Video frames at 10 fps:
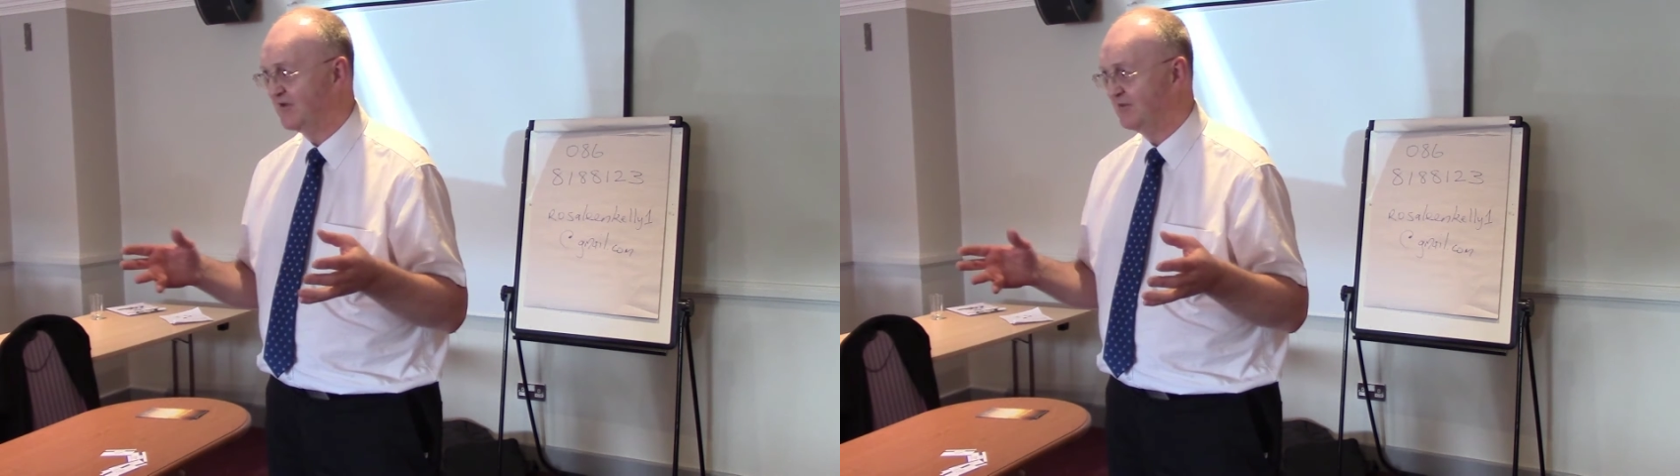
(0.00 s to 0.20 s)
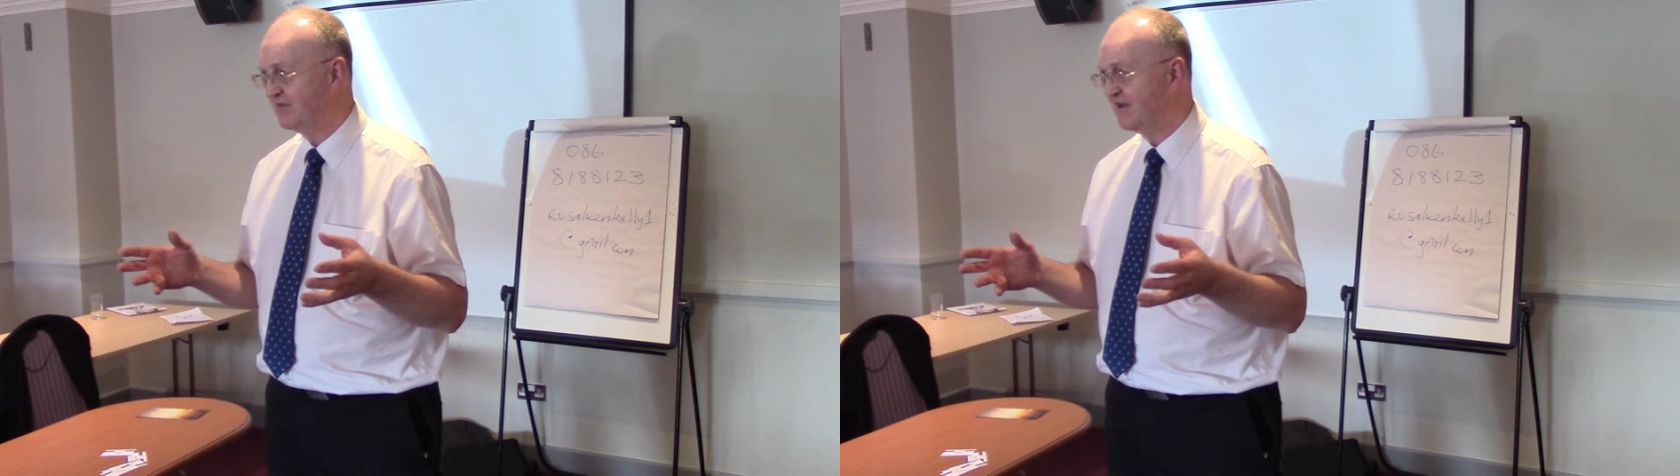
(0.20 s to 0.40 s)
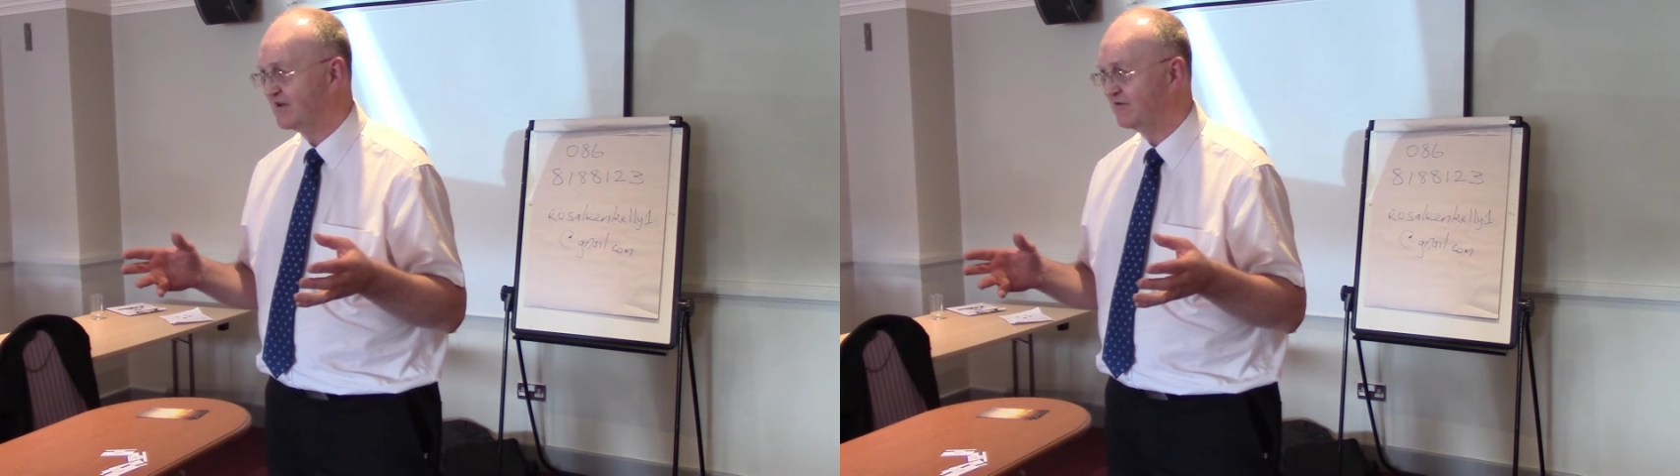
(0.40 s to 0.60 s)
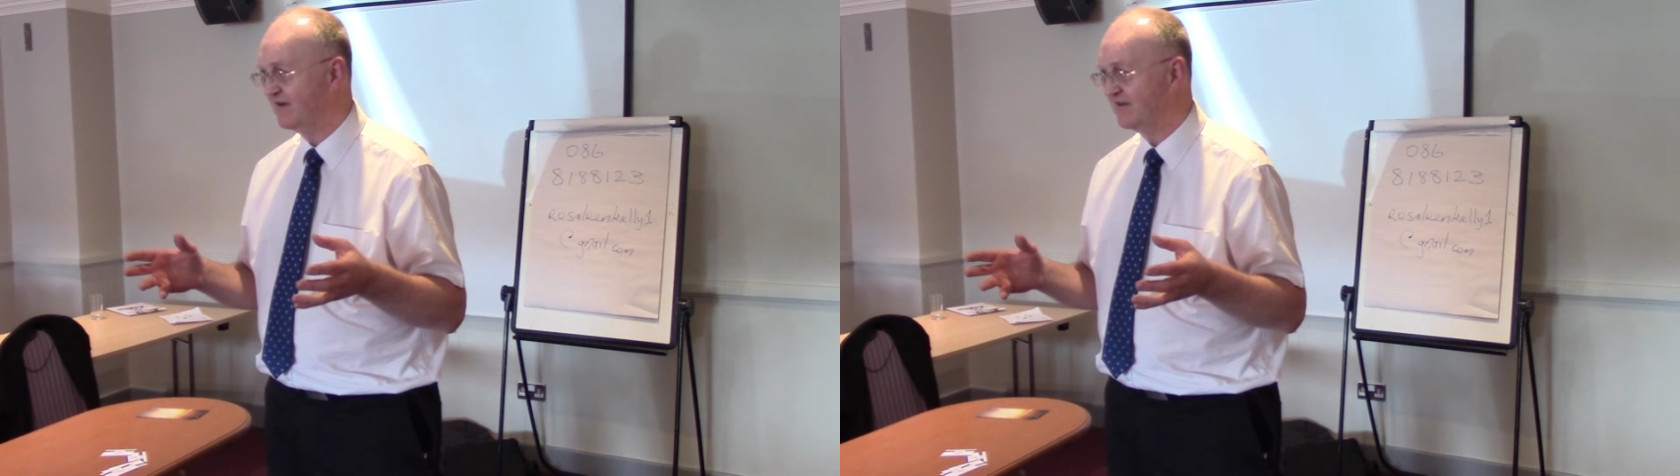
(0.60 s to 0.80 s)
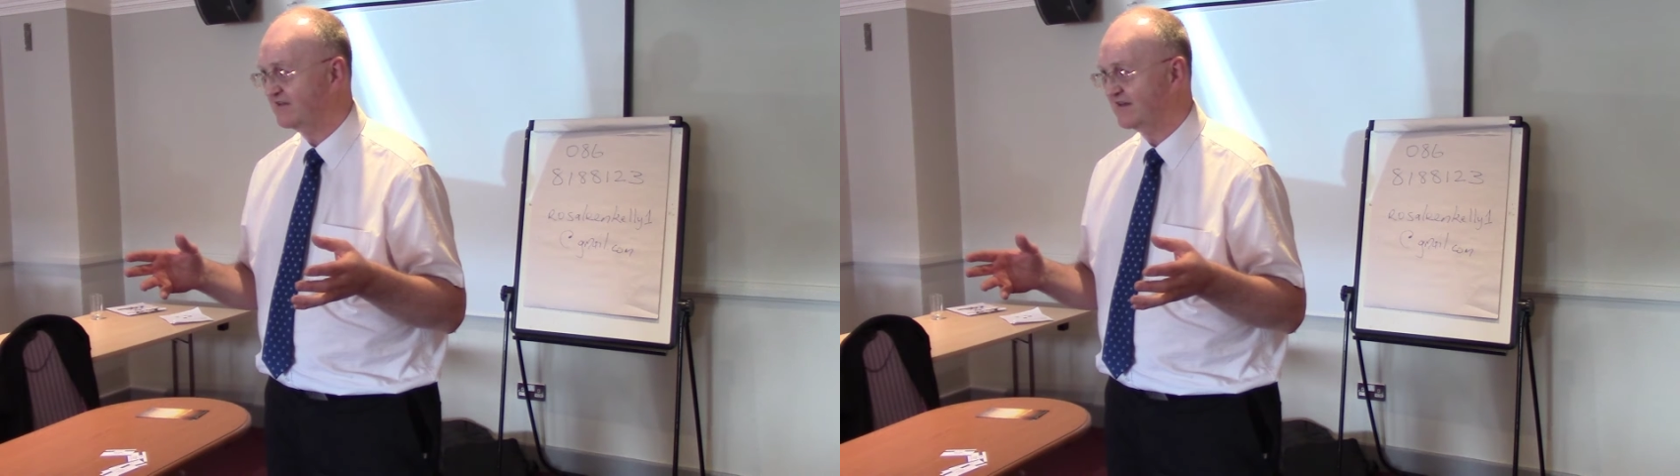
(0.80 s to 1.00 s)
my peak or
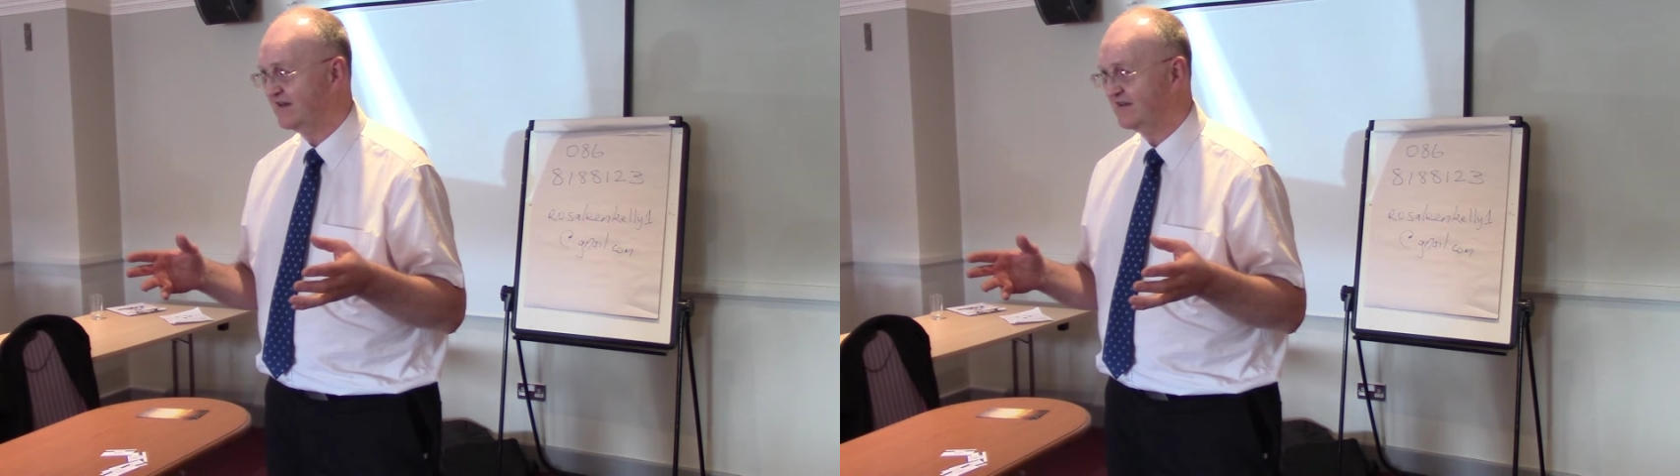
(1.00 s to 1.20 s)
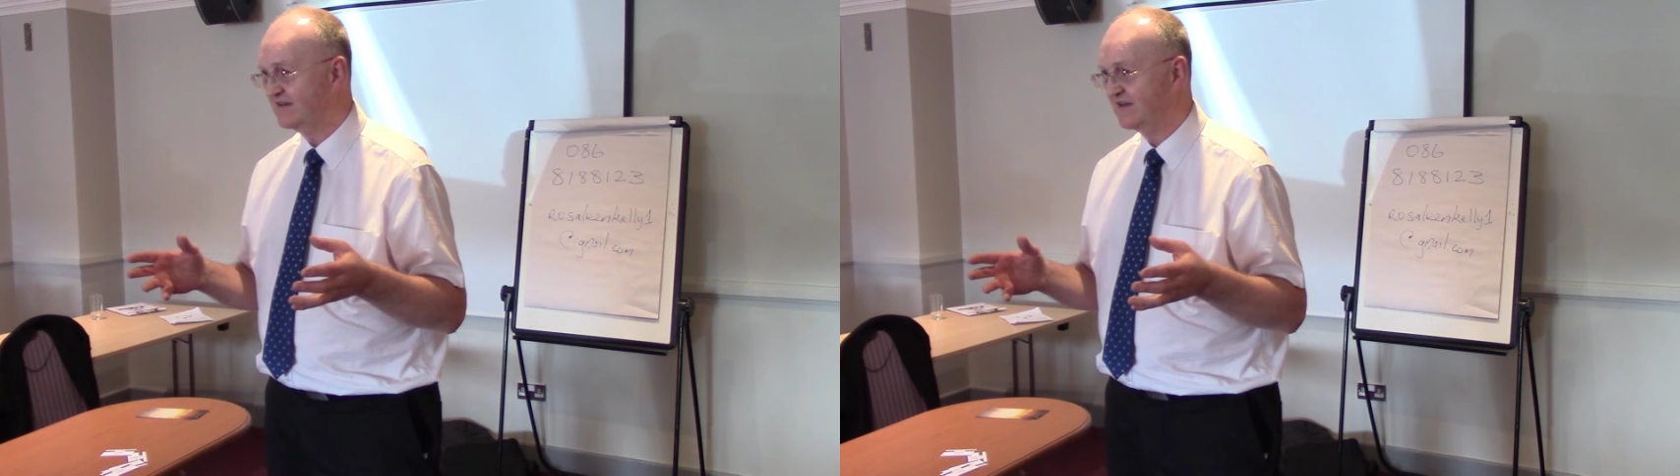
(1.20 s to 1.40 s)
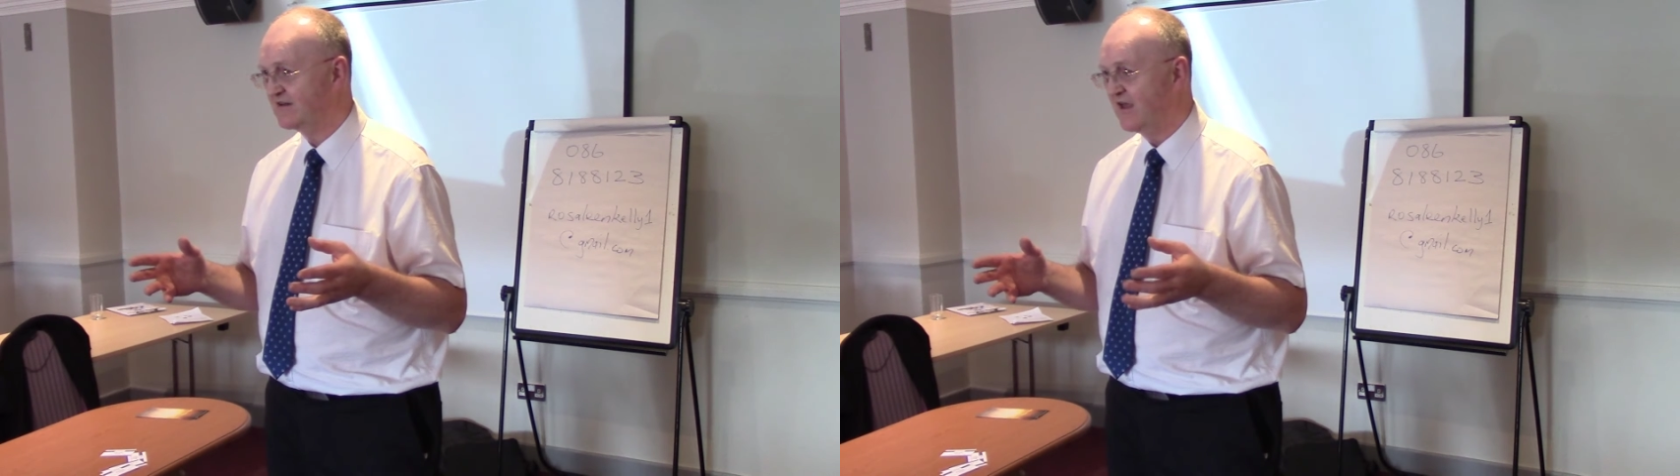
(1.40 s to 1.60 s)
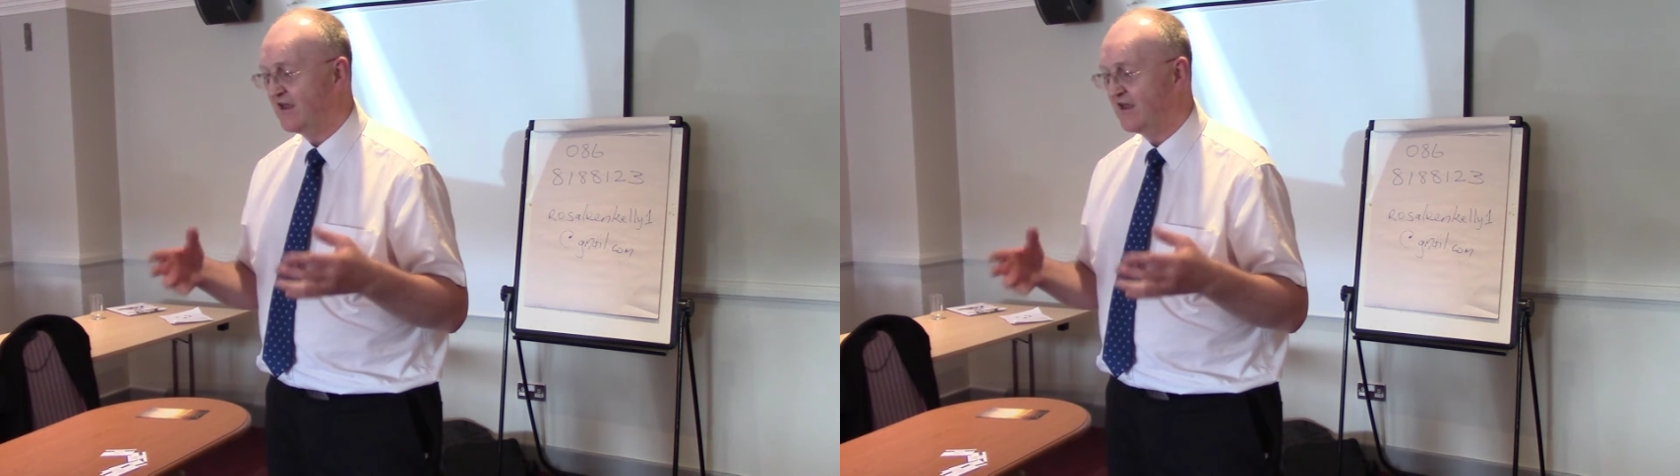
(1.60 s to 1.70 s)
anything like that.